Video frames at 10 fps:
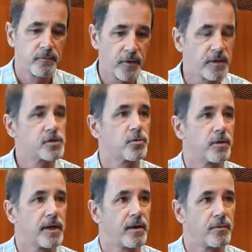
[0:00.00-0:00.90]
Very
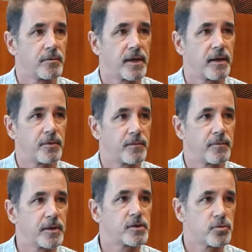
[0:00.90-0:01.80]
short now. I want to
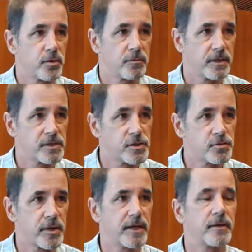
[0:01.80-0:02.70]
write really short, really
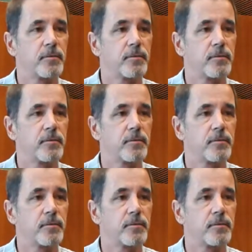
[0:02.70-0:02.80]
straight,